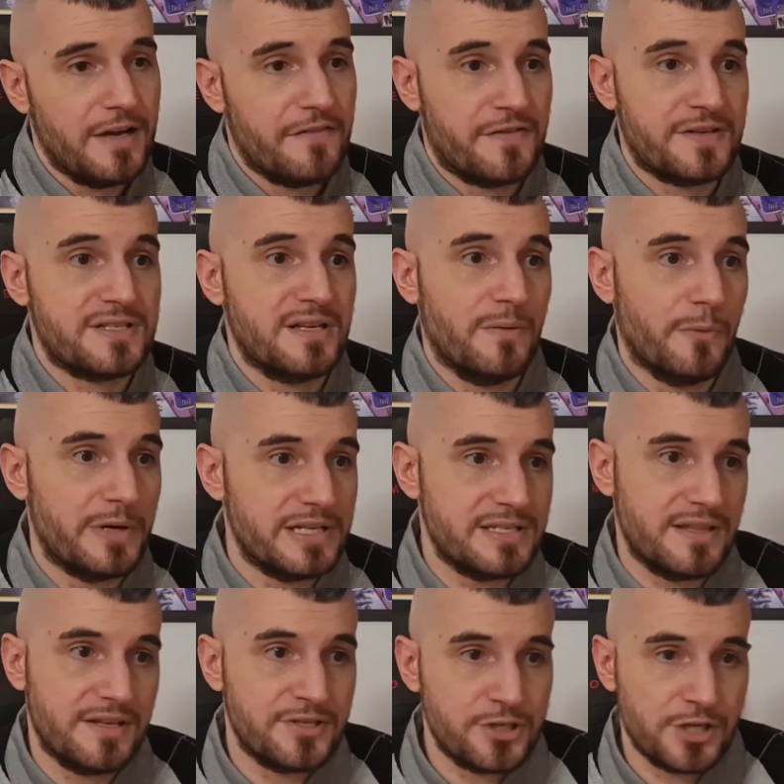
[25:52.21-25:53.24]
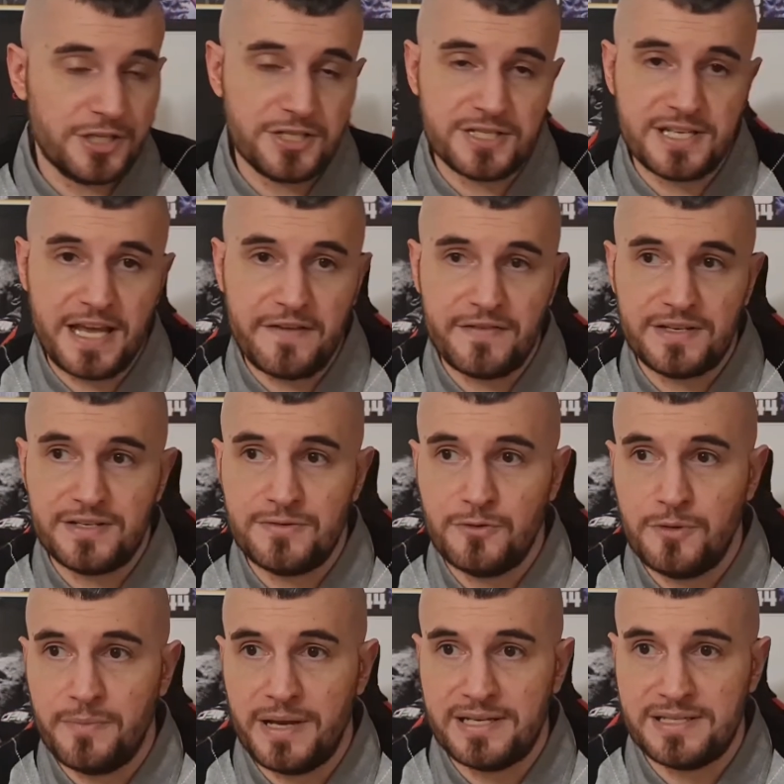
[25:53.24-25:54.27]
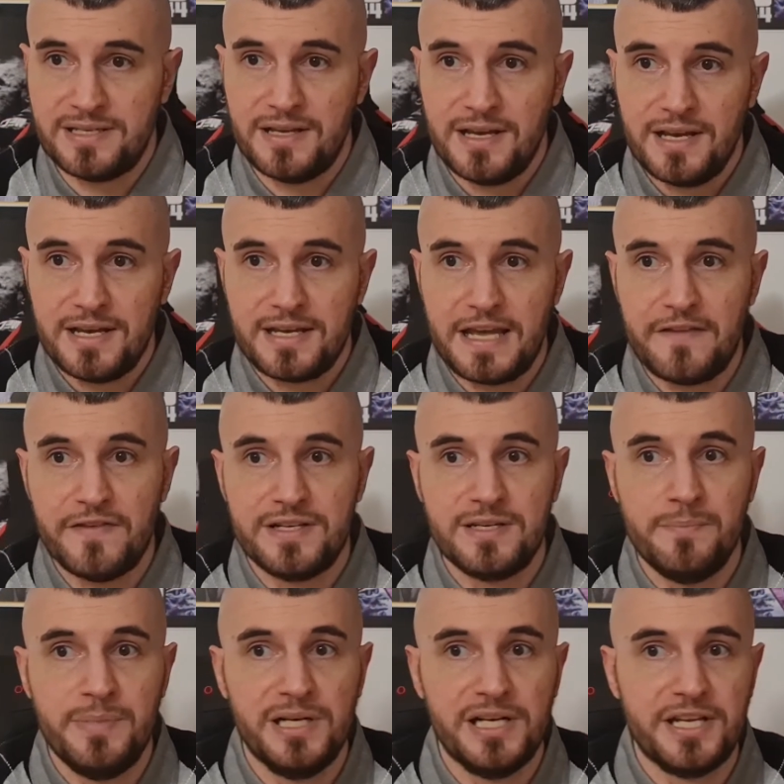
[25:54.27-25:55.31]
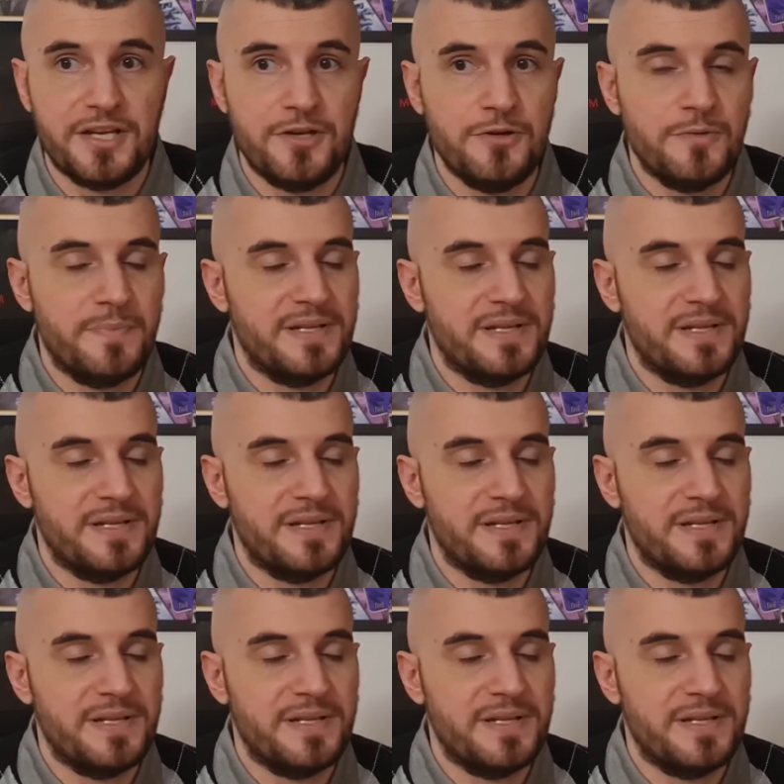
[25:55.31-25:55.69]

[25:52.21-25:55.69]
For some reason, the judges gave it to Billy Q.